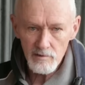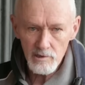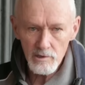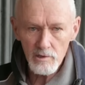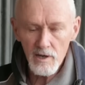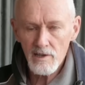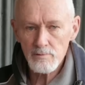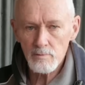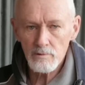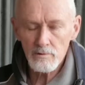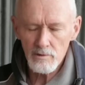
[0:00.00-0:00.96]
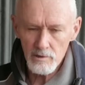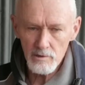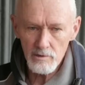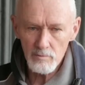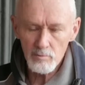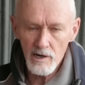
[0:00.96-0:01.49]
that
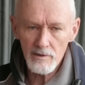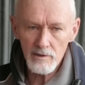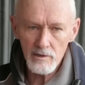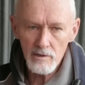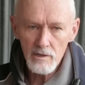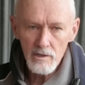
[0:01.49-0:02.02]
her brother